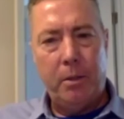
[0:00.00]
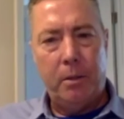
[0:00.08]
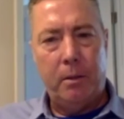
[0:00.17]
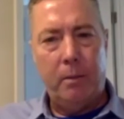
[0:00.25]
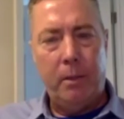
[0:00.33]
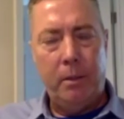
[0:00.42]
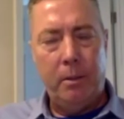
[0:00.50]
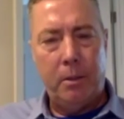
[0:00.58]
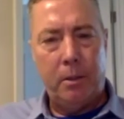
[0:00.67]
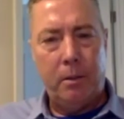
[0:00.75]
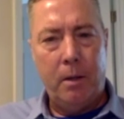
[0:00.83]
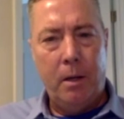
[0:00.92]
we use it. We
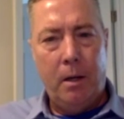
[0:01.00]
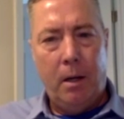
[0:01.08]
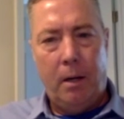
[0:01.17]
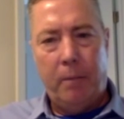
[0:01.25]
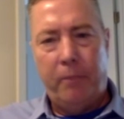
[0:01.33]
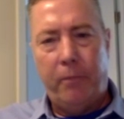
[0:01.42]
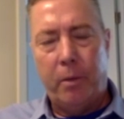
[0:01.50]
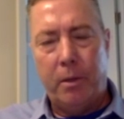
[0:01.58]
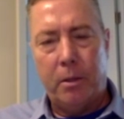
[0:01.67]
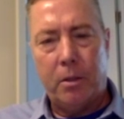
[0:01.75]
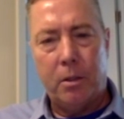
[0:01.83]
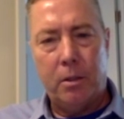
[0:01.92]
use it uh,
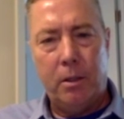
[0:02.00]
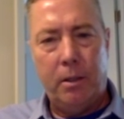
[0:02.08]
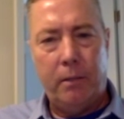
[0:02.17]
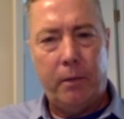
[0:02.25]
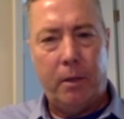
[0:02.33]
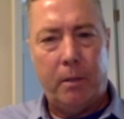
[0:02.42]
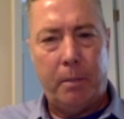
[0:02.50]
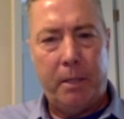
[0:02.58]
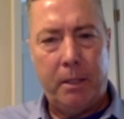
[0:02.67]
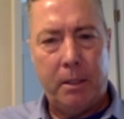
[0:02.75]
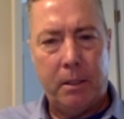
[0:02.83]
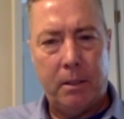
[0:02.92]
before the surgery for all
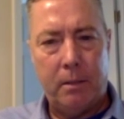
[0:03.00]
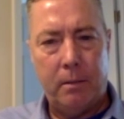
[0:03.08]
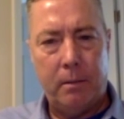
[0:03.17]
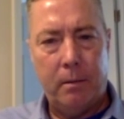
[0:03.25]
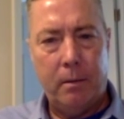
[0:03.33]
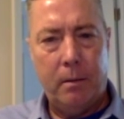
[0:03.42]
patients